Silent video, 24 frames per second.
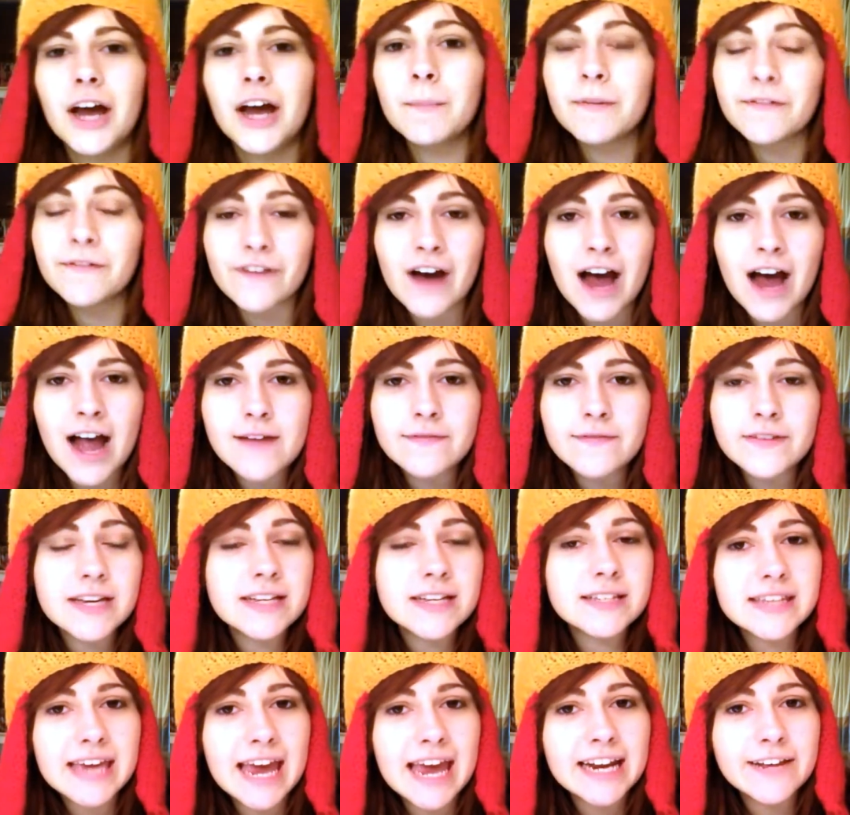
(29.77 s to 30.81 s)
Number 5
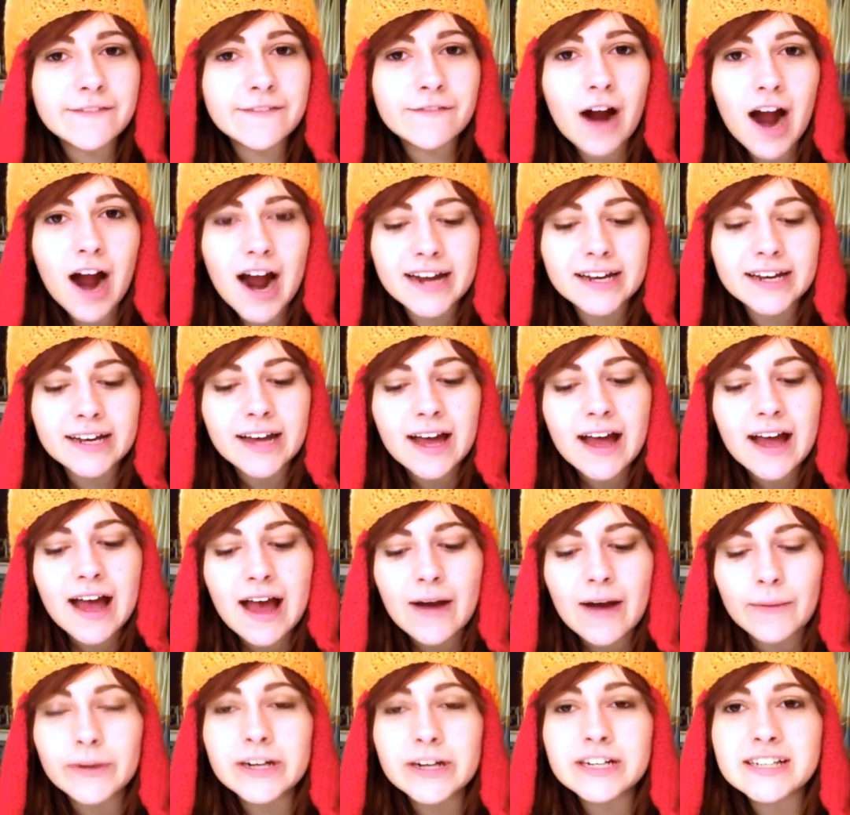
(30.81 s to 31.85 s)
is Kaylee Fry,
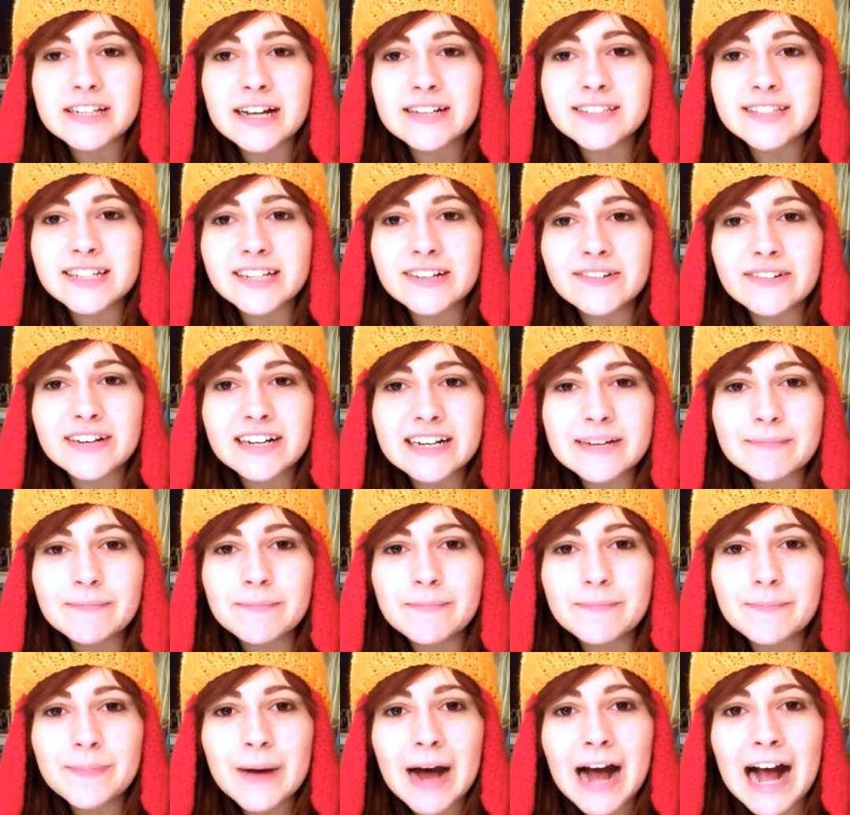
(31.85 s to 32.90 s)
which sounds like a really
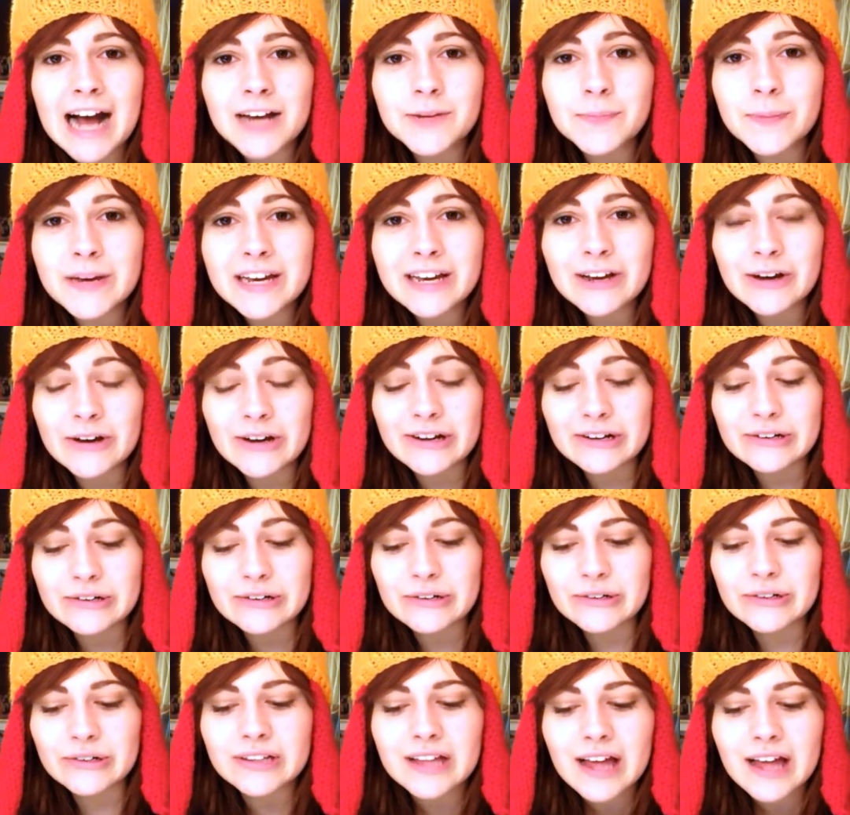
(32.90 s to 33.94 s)
bad bingo
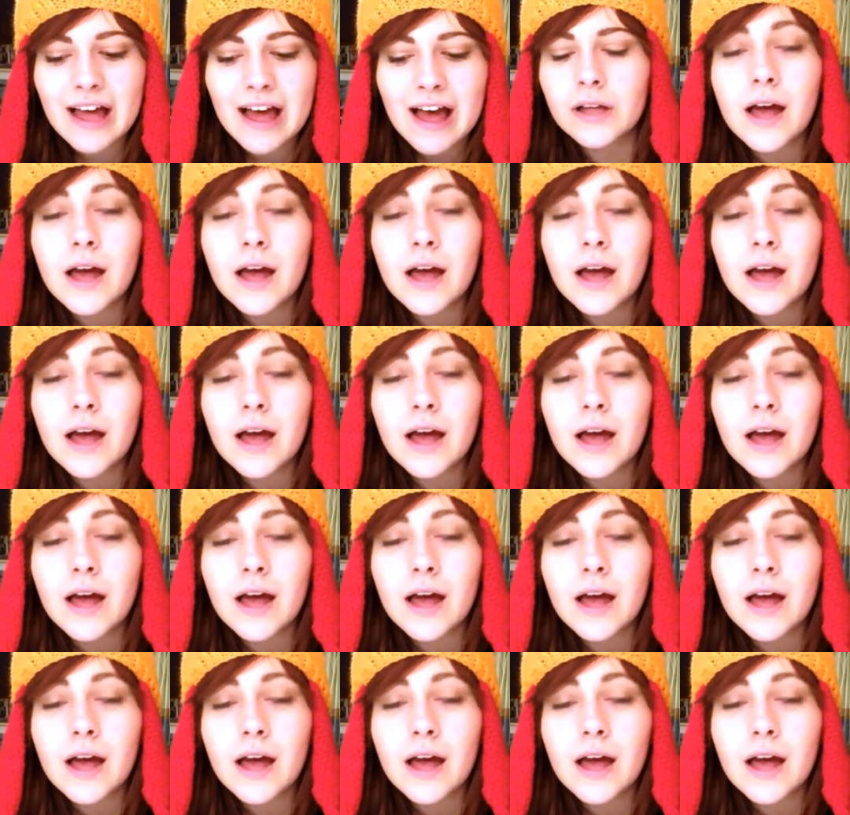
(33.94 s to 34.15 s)
call.